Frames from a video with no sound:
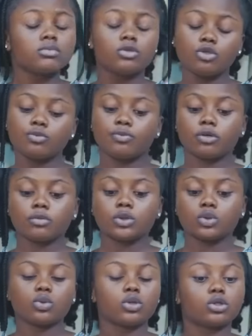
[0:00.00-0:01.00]
Do you
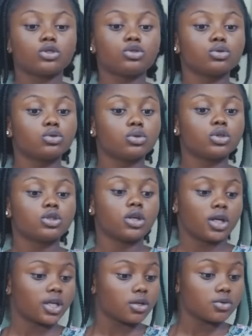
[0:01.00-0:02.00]
promise we'll continue going to
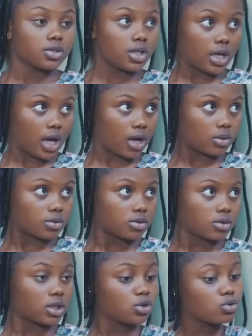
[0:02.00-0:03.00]
our girls' day out?
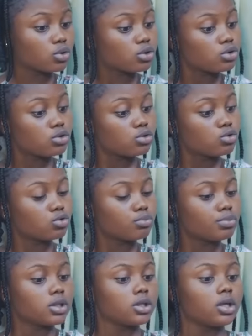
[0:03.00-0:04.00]
And you continue to
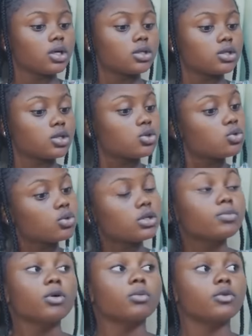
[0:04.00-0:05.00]
be the
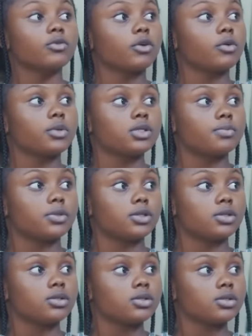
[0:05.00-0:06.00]
sweet mom you've always been?